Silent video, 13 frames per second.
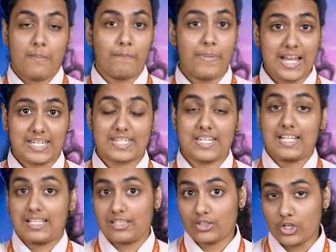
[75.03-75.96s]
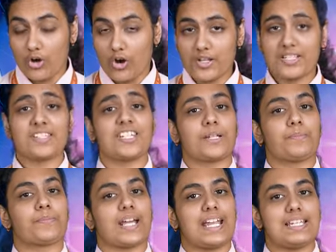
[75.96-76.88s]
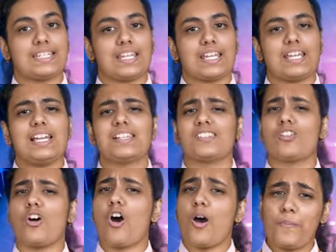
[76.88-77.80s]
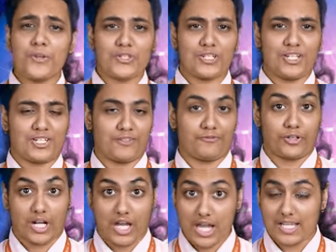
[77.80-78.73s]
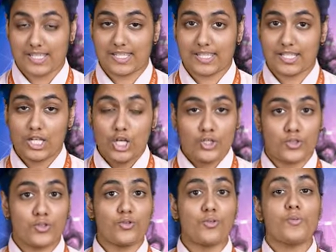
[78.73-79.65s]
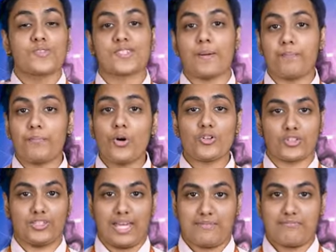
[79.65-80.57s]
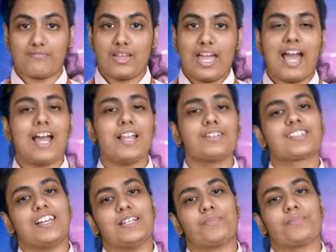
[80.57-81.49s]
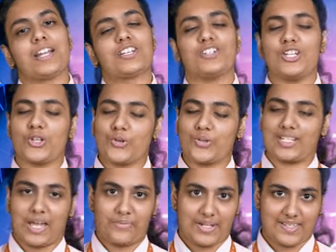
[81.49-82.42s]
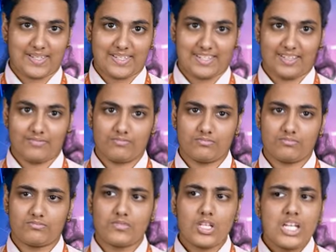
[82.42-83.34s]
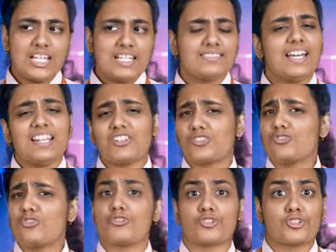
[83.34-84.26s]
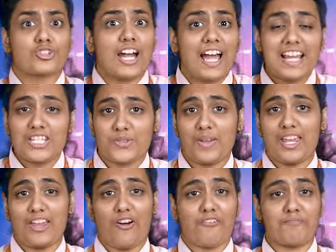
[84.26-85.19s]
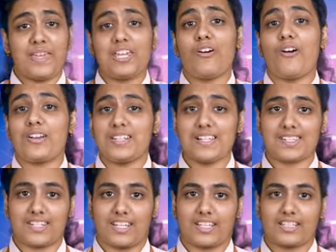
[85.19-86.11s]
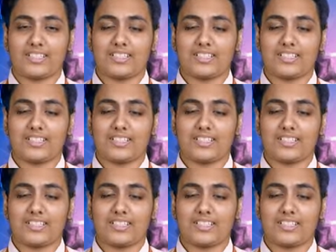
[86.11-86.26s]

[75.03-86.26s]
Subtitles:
But the Autistic Pride Day is an opportunity for us to support them and celebrate neurodiversity. There is no right way of being autistic.